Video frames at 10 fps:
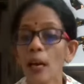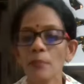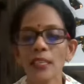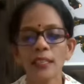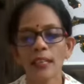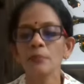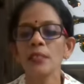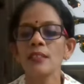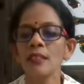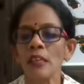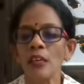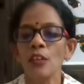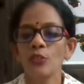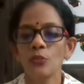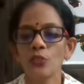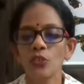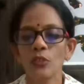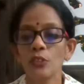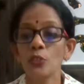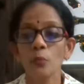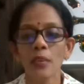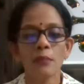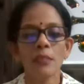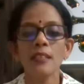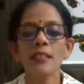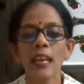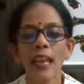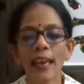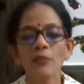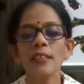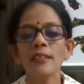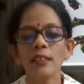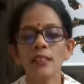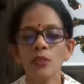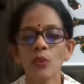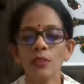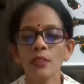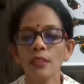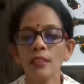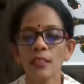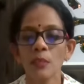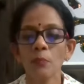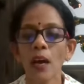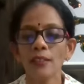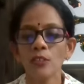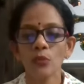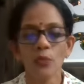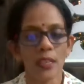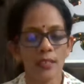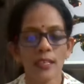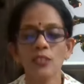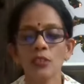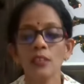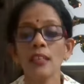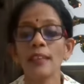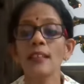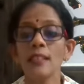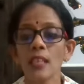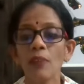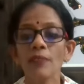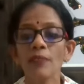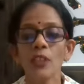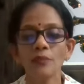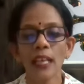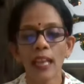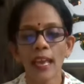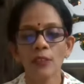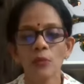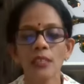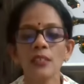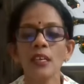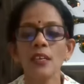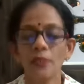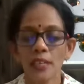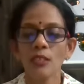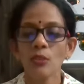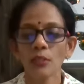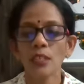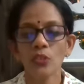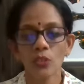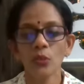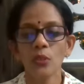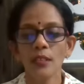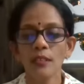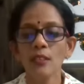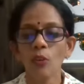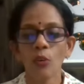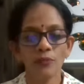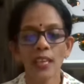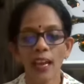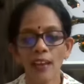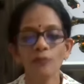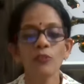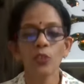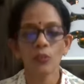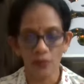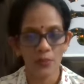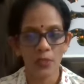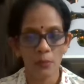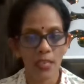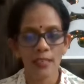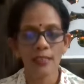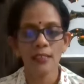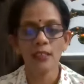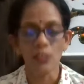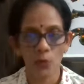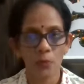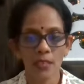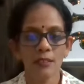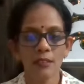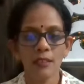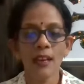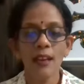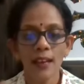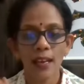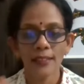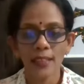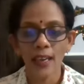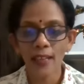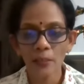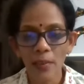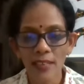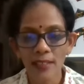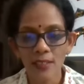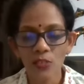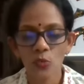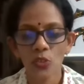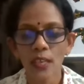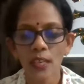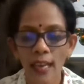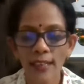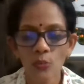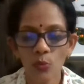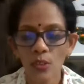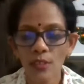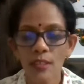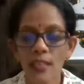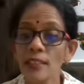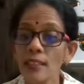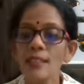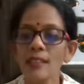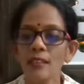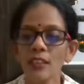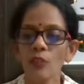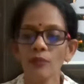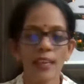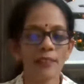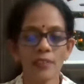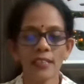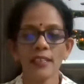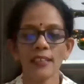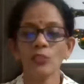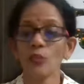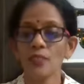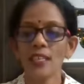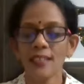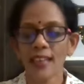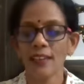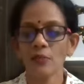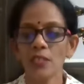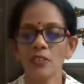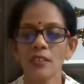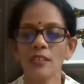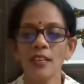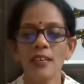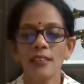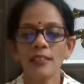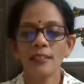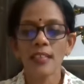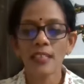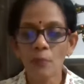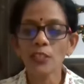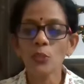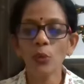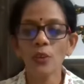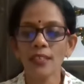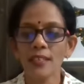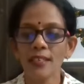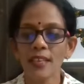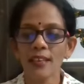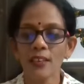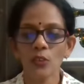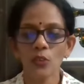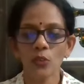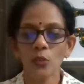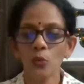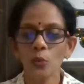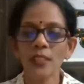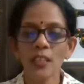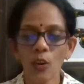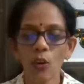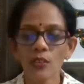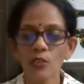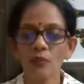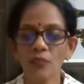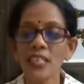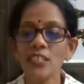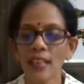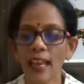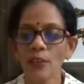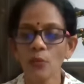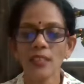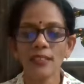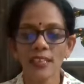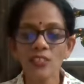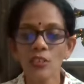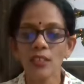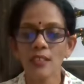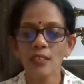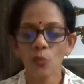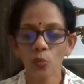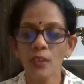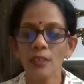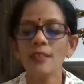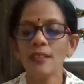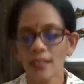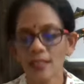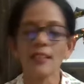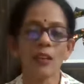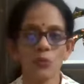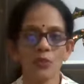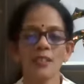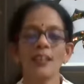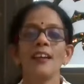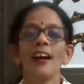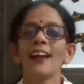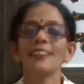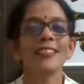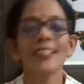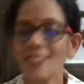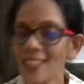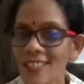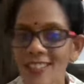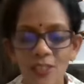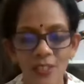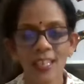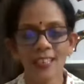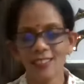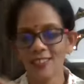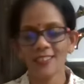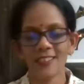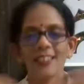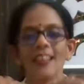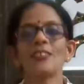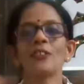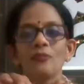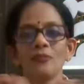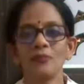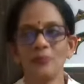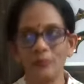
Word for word: and humming lullabies to, uh, to babies, the language is on its path to extinction and the survival of the language rests on the shoulders of the handful of remaining speakers. And the other passage which I liked was, in this circle of life and death of these languages, there's much more at stake with the loss of each language than just words and sounds. I think just that just kind of